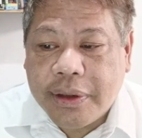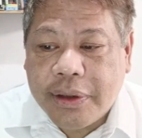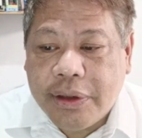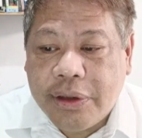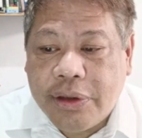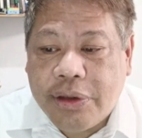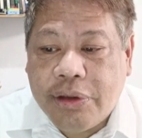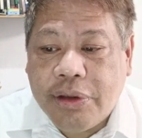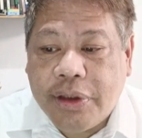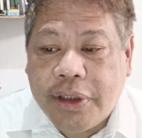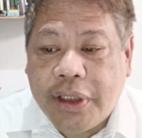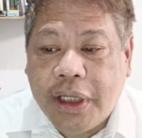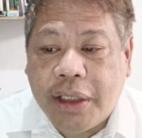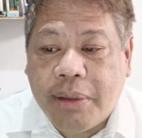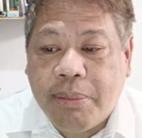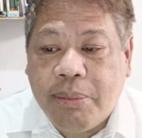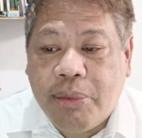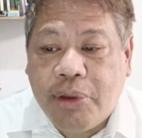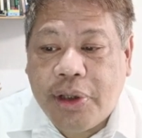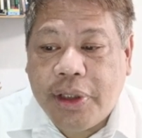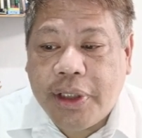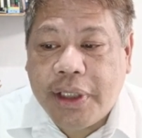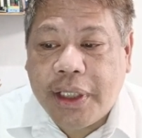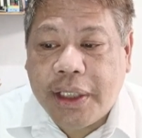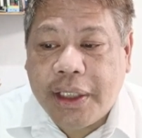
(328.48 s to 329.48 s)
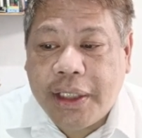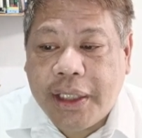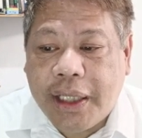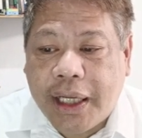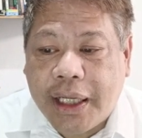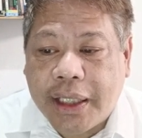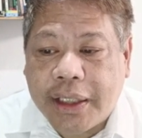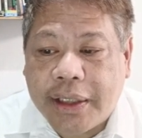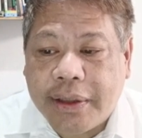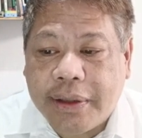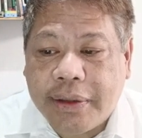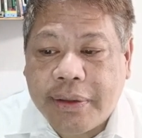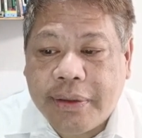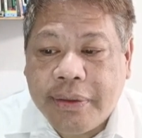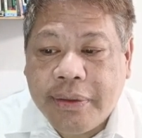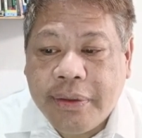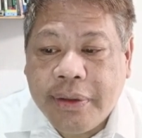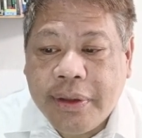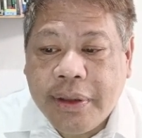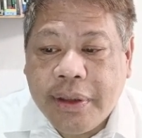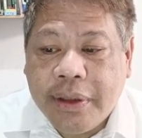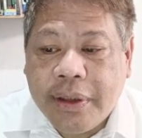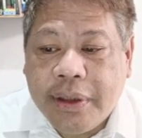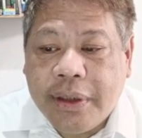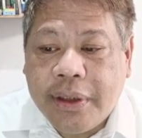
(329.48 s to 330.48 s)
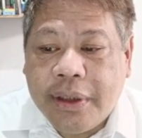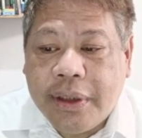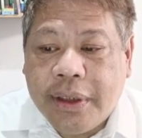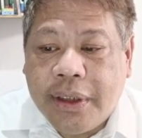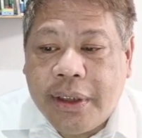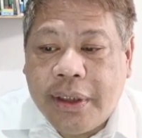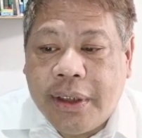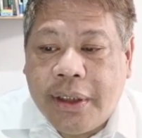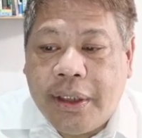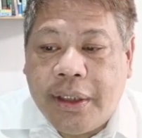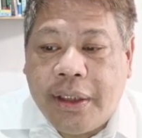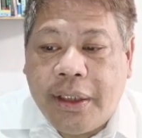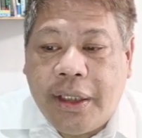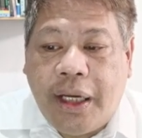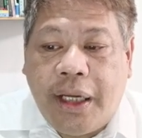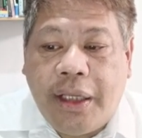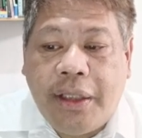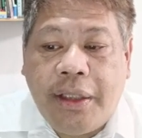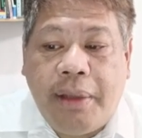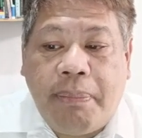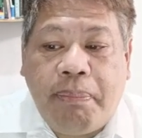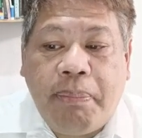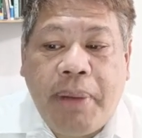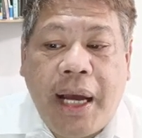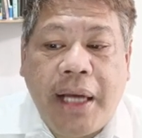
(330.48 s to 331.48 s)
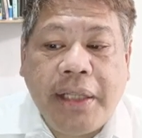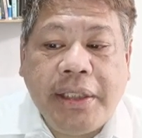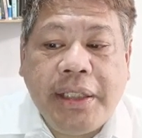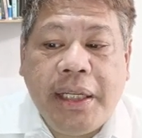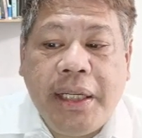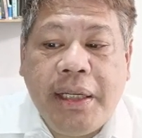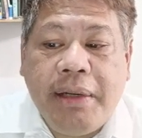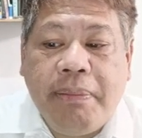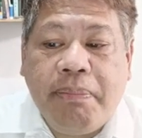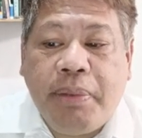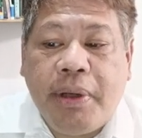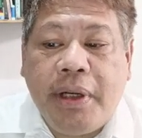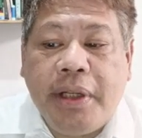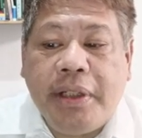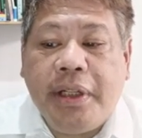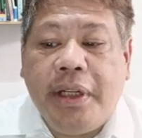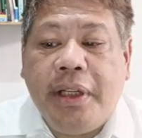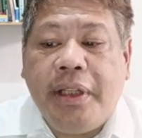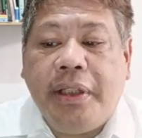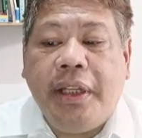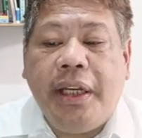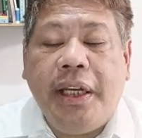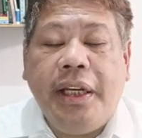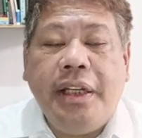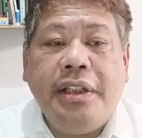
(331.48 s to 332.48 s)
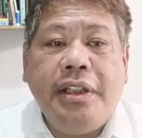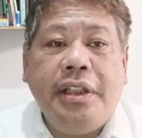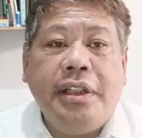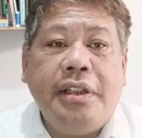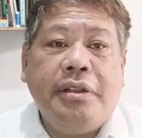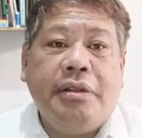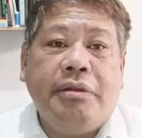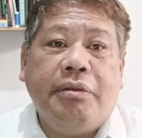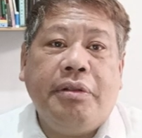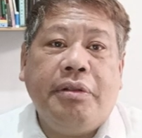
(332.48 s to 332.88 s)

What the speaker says: You should get more than that. And the passing percentage is